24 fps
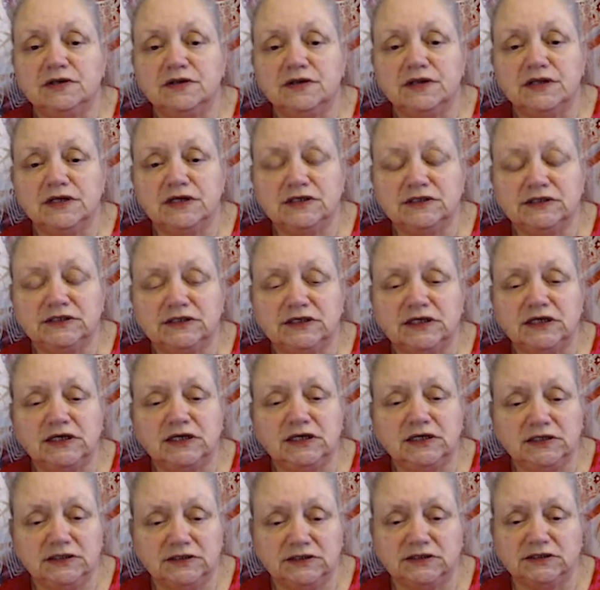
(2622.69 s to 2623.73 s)
this
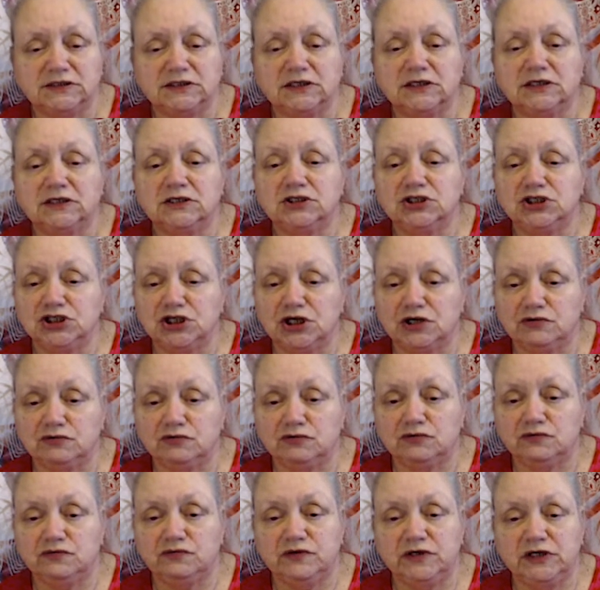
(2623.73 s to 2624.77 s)
is a general
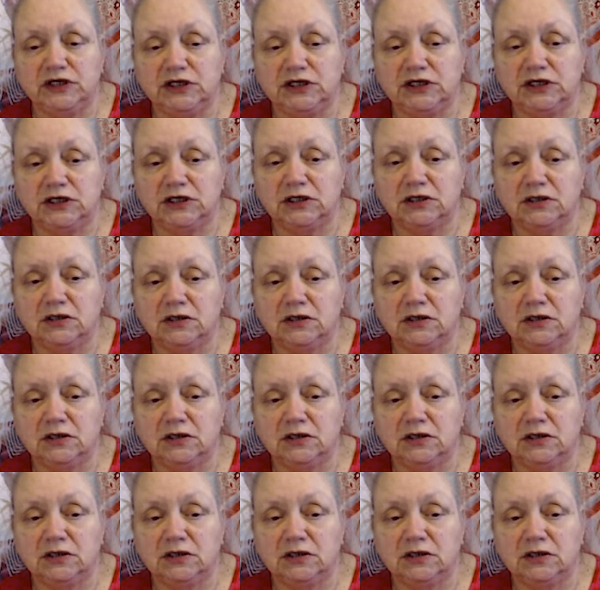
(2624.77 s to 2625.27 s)
reading,